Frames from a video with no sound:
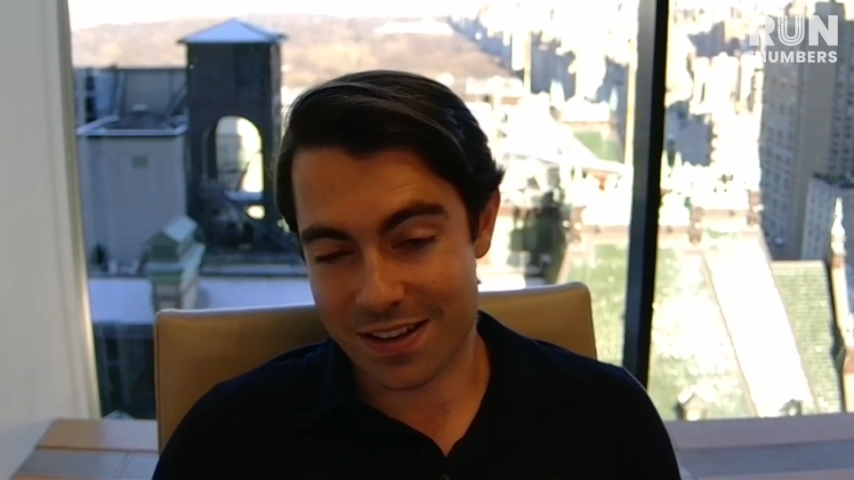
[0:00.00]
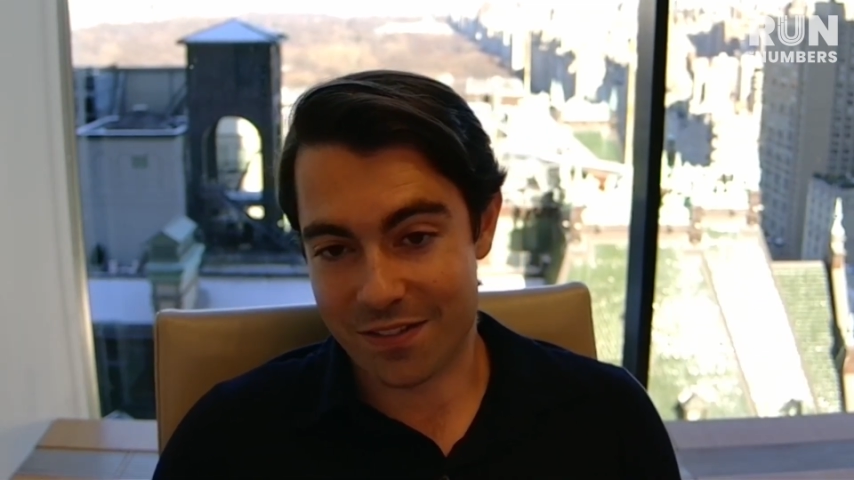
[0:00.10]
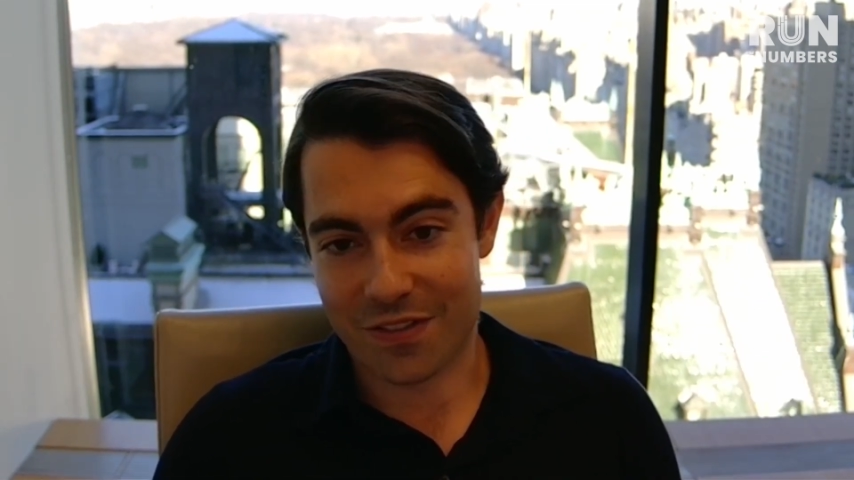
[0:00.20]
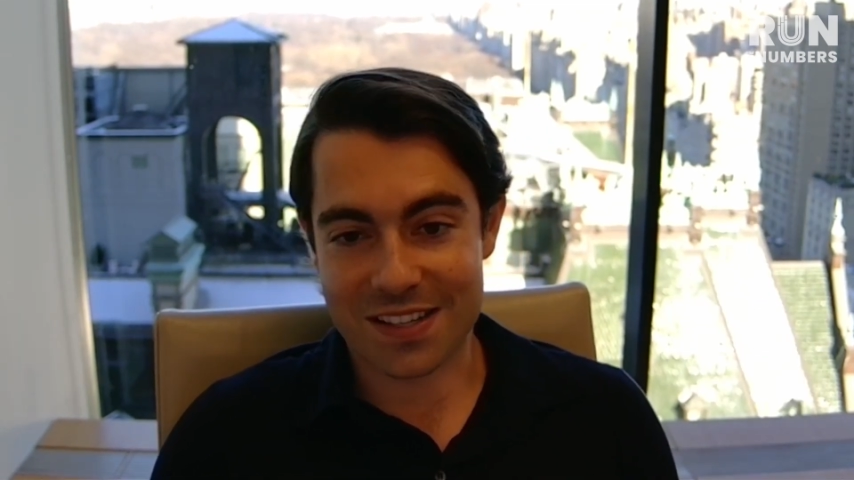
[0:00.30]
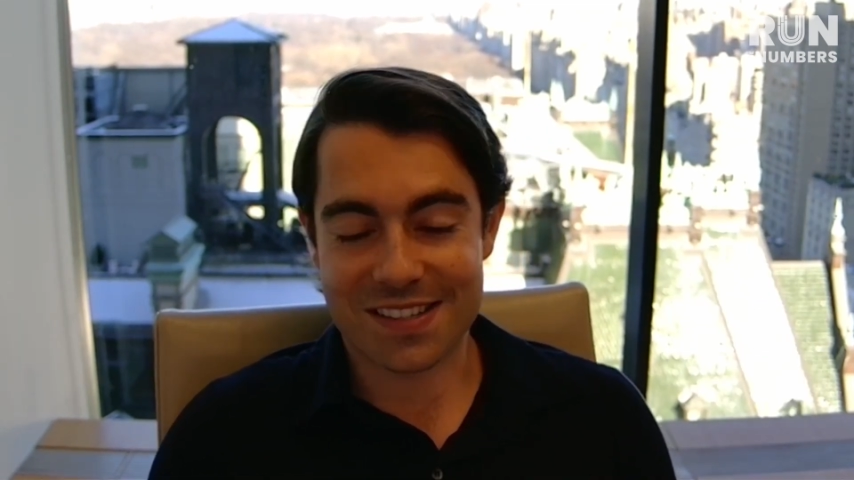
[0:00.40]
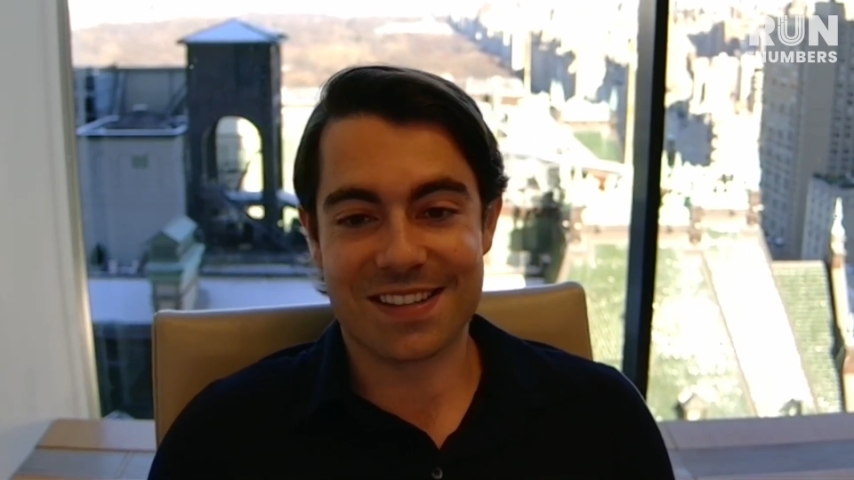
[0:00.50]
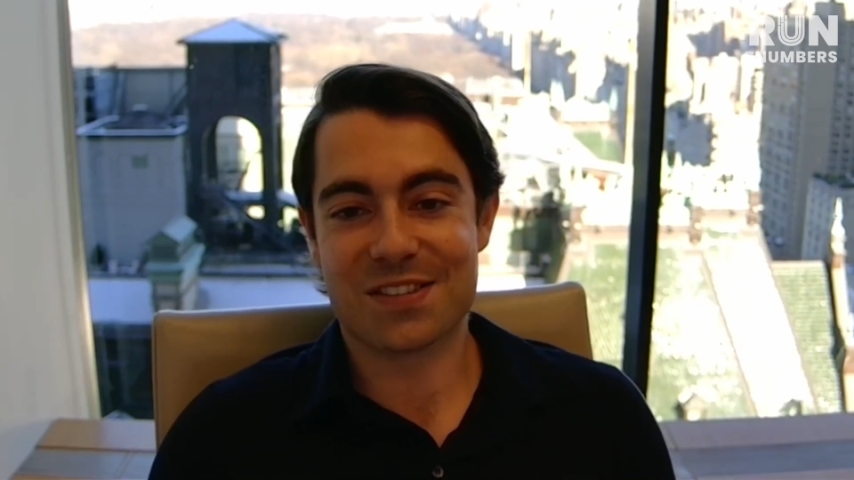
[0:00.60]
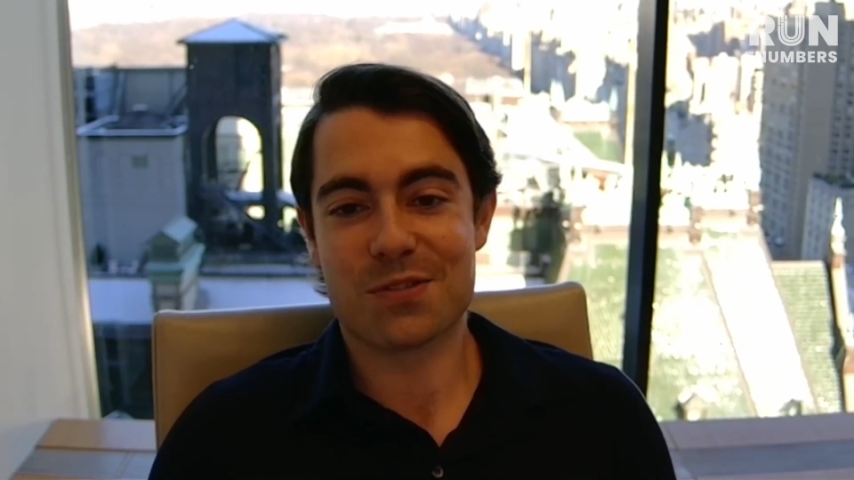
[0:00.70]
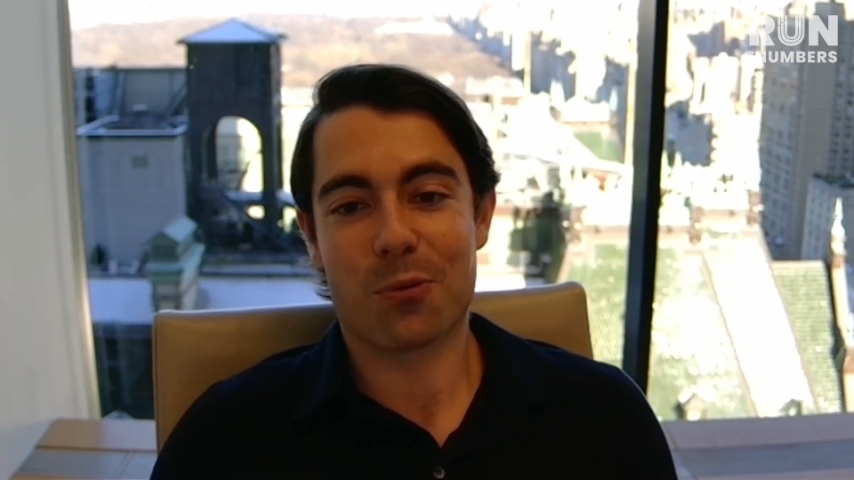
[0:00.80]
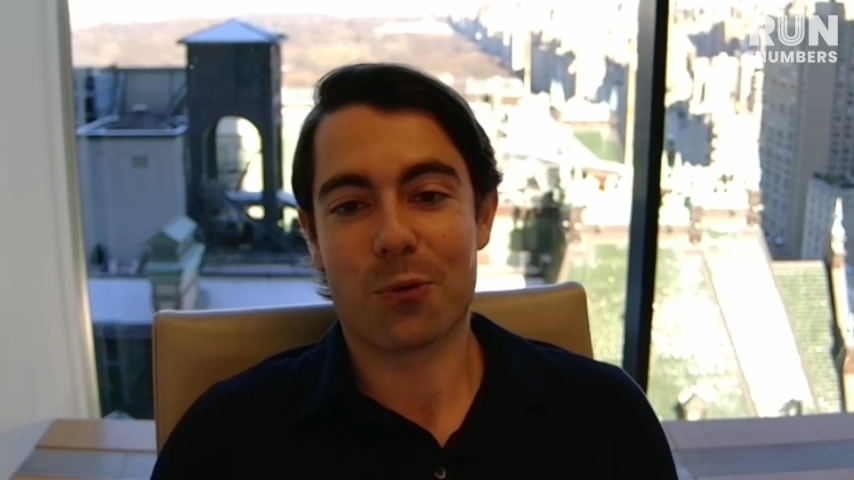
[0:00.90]
invest and
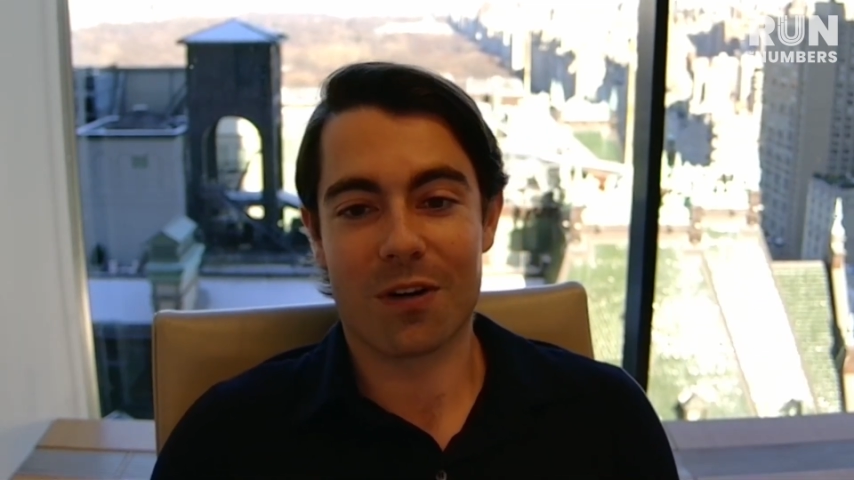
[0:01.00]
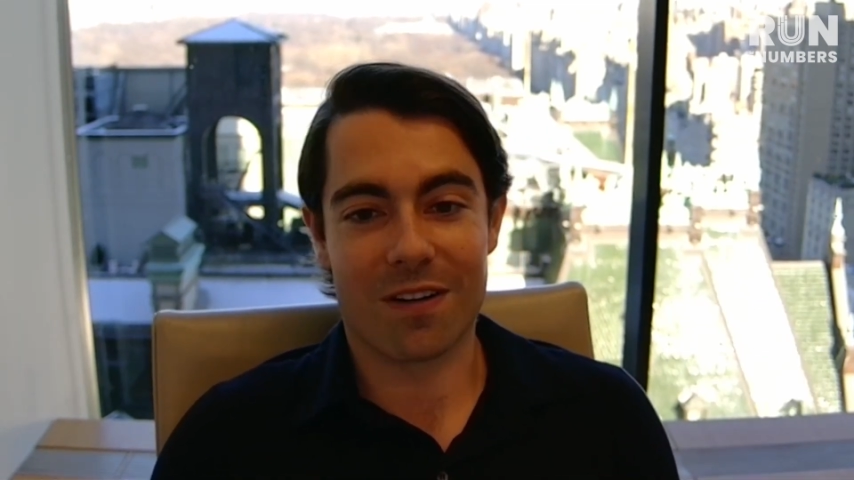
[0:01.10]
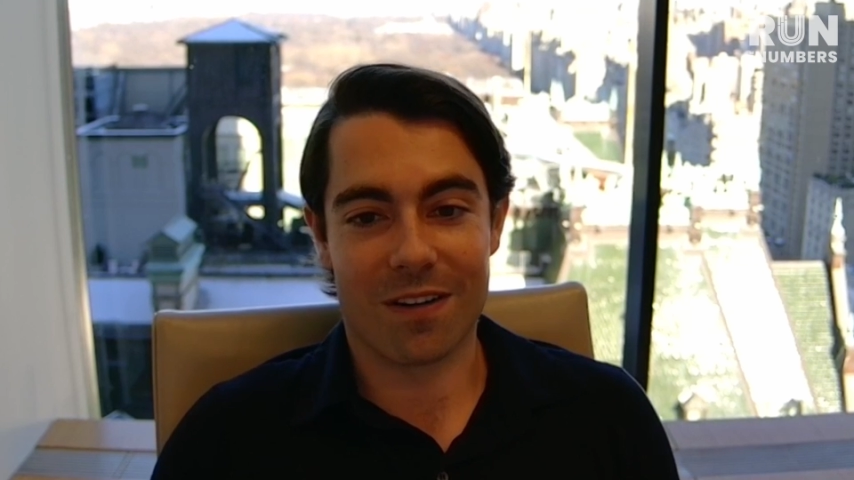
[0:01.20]
support